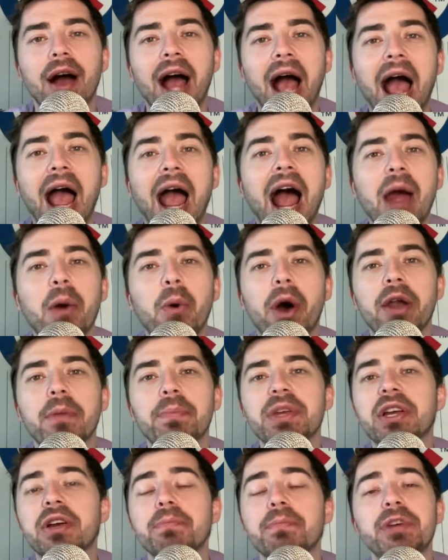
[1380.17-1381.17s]
I, I want to
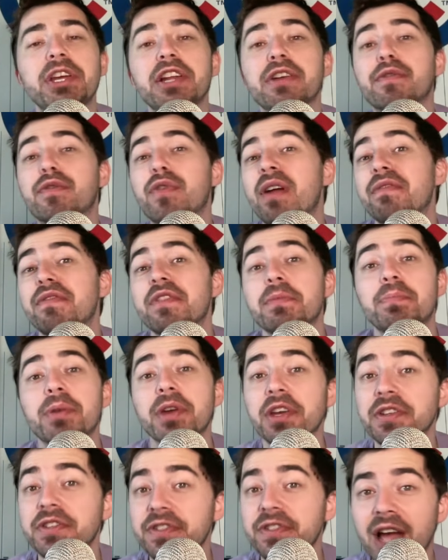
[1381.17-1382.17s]
be competing for
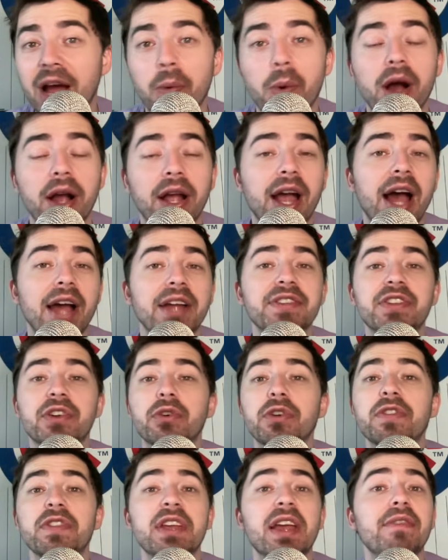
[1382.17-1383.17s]
MVPs. I want guys that are
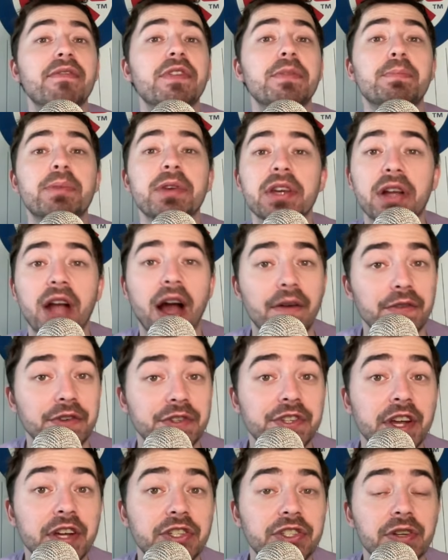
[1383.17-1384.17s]
in the MVP
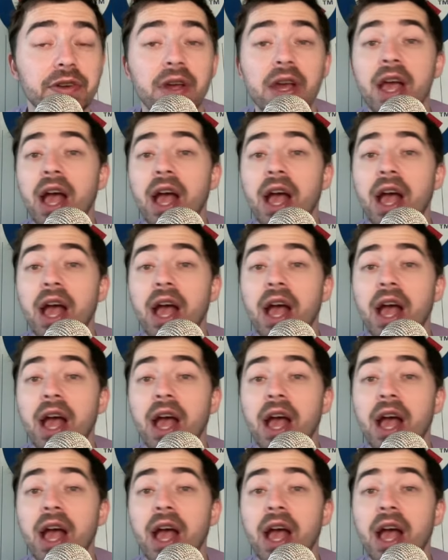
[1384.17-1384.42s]
conversation.